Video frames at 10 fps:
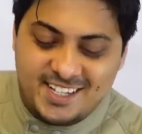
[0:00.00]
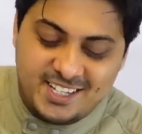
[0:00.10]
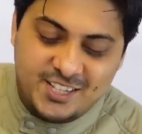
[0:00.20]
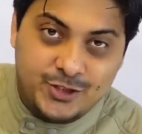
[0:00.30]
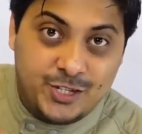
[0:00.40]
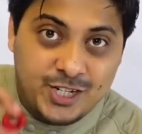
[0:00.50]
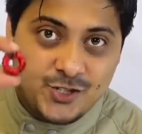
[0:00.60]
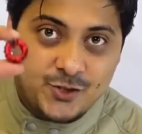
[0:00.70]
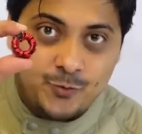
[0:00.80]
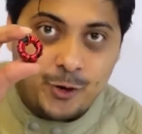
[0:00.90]

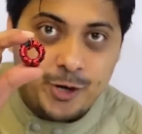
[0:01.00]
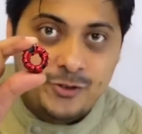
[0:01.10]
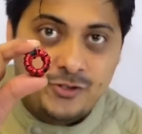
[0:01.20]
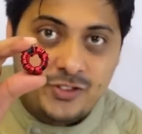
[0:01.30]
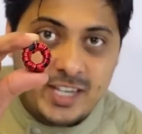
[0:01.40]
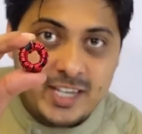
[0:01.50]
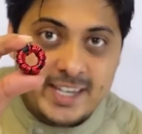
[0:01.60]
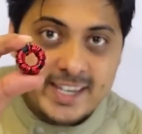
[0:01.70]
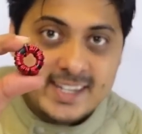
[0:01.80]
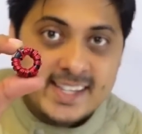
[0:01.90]
this what you
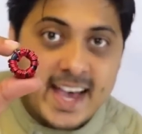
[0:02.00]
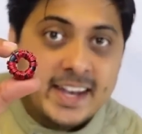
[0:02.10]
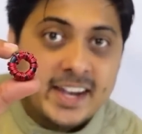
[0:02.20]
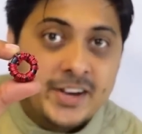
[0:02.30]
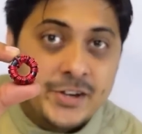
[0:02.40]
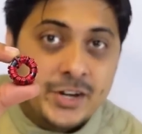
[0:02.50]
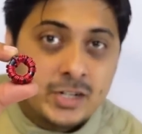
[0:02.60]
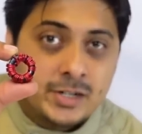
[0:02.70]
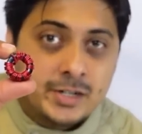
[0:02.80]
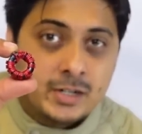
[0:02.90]
see is an
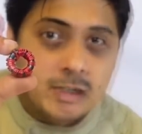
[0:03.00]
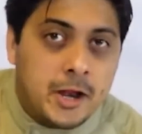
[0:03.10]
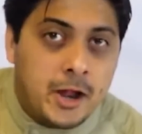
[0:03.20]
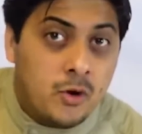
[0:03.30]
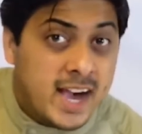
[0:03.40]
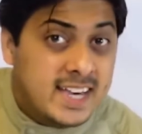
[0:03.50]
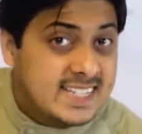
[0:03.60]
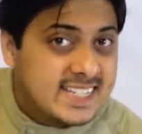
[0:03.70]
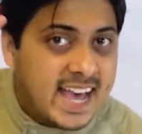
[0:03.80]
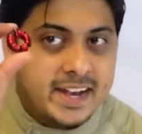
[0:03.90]
inductor. Now
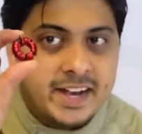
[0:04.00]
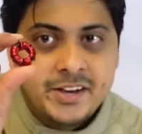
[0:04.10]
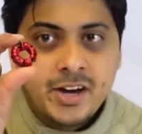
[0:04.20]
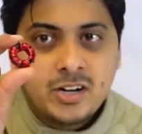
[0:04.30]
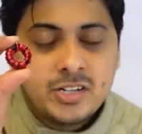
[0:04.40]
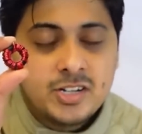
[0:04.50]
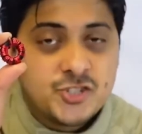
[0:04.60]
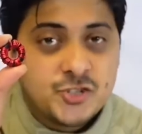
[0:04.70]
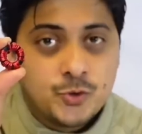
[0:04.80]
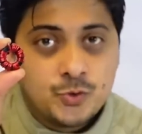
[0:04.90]
guys, an inductor
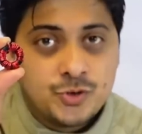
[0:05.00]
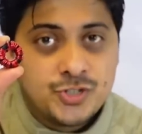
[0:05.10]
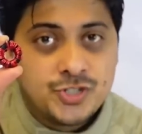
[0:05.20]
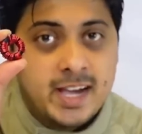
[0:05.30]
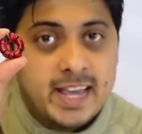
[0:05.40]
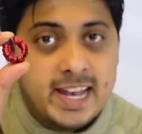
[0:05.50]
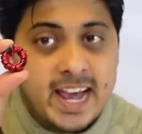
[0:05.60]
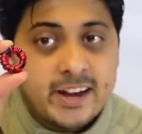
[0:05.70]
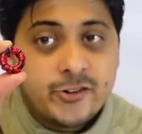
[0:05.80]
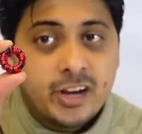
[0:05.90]
stores
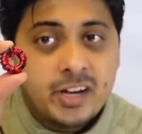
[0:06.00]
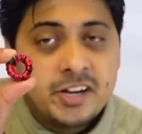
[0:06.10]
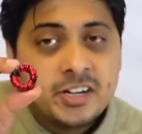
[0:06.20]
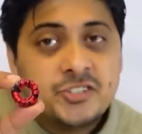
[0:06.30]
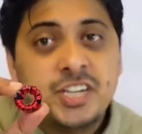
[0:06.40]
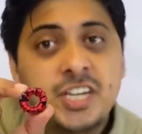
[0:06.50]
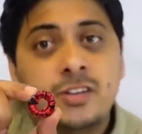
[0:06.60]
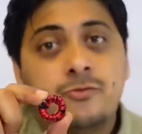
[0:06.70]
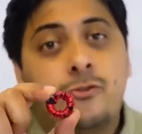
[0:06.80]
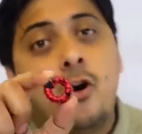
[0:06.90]
electrical energy in
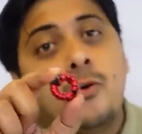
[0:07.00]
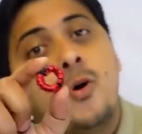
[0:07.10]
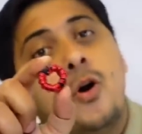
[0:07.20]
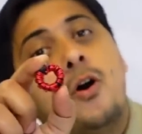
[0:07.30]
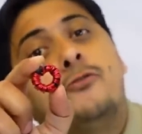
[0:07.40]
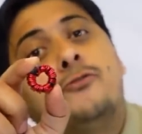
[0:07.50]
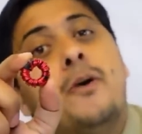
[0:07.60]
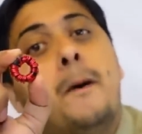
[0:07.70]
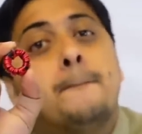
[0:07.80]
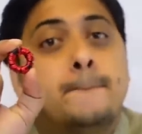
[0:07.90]
the form of
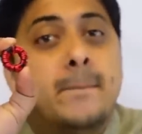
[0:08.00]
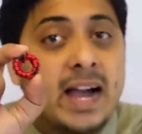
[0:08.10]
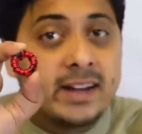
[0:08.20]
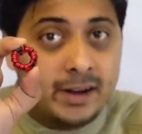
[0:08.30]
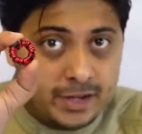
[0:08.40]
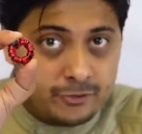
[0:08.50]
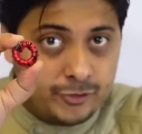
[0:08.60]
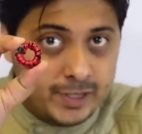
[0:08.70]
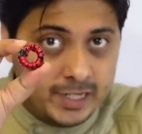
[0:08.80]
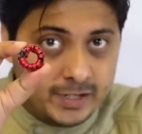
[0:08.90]
magnetic
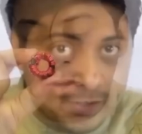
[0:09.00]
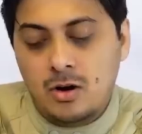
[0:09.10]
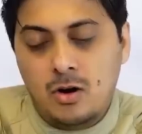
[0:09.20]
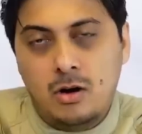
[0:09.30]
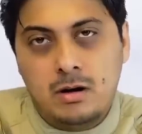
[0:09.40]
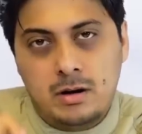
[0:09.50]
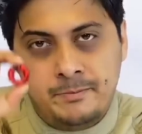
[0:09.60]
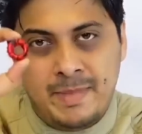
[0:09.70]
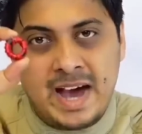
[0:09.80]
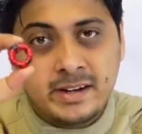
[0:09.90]
field or
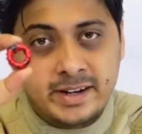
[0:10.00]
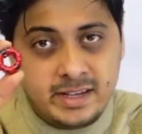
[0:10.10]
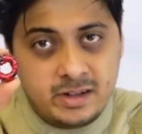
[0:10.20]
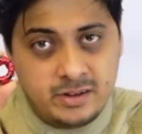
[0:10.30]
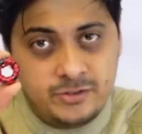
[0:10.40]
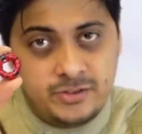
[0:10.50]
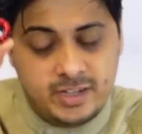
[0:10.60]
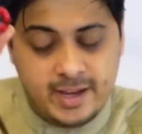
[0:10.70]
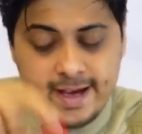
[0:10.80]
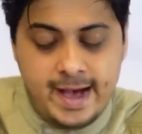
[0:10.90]
magnetic
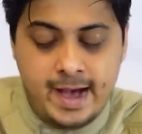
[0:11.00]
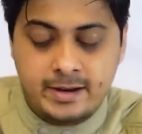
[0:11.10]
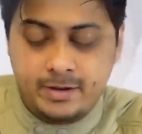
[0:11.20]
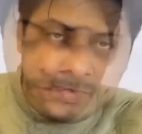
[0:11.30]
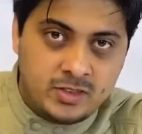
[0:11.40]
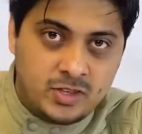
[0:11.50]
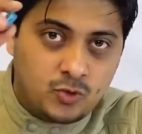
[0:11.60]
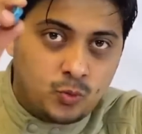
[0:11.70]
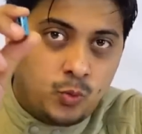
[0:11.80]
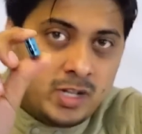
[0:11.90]
energy, and
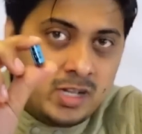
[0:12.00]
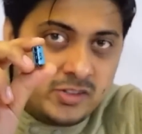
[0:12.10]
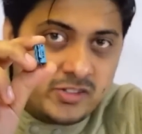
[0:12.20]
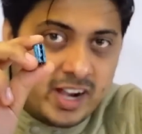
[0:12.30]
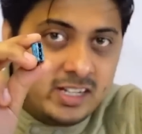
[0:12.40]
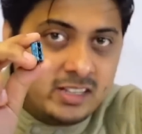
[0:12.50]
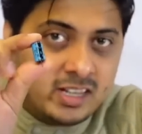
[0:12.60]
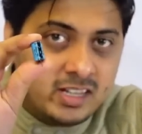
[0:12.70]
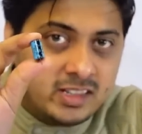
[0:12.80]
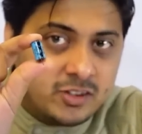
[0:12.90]
this one tiny
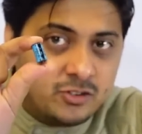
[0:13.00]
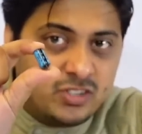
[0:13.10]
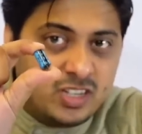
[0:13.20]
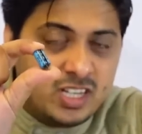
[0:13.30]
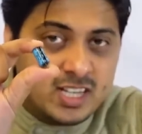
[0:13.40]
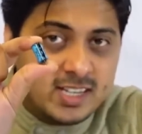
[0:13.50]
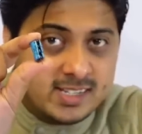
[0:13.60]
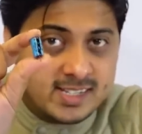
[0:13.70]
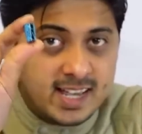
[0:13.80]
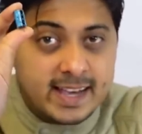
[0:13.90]
thing that you see
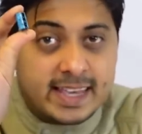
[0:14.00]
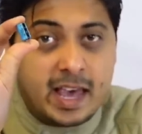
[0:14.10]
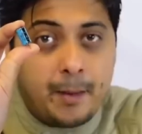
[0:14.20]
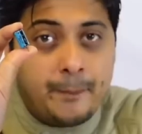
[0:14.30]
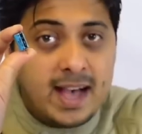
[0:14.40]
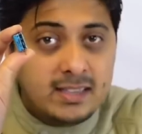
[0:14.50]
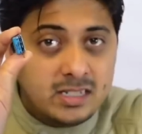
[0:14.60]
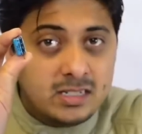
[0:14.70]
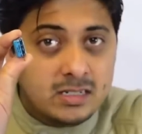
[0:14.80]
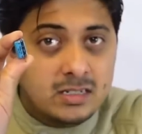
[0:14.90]
is a
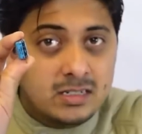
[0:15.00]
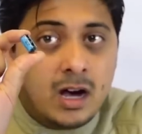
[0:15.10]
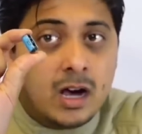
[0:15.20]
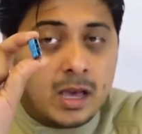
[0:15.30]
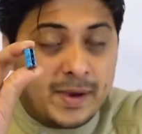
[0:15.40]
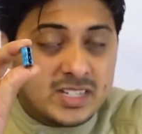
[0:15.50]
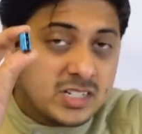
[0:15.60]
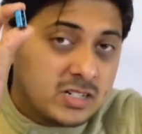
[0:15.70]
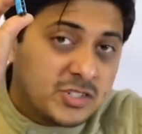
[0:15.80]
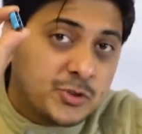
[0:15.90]
capacitor. A
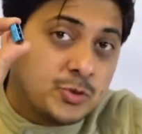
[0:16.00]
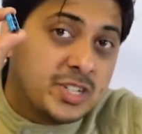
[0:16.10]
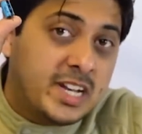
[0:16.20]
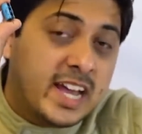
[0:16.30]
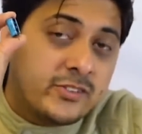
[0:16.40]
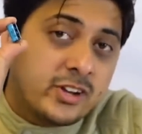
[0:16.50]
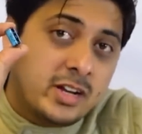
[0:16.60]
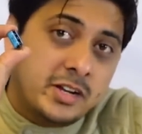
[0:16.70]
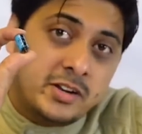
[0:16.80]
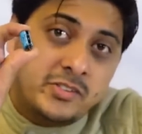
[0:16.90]
capacitor stores
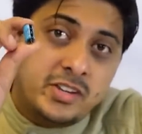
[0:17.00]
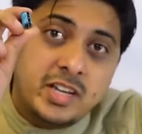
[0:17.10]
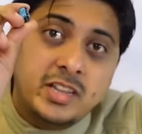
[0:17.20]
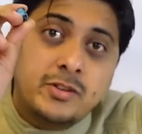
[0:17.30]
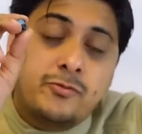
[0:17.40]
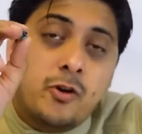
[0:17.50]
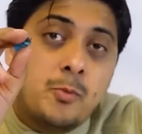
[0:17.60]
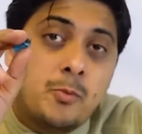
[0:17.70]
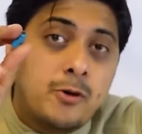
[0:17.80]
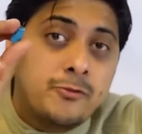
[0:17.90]
electrical energy in the
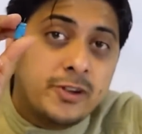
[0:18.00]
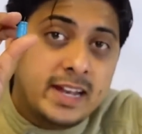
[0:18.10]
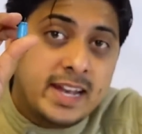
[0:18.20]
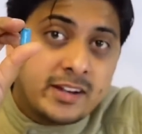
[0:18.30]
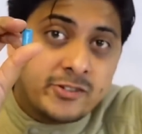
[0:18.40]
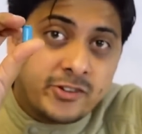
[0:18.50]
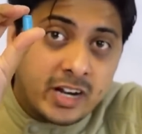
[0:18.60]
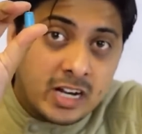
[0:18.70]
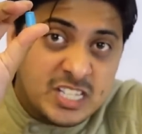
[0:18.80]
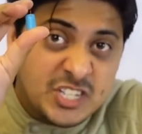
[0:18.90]
form of
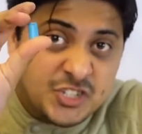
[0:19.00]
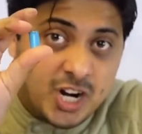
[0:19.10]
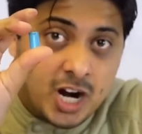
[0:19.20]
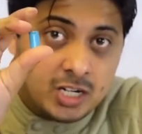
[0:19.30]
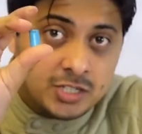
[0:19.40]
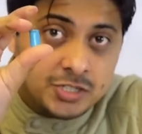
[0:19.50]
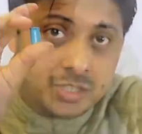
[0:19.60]
electrical charge.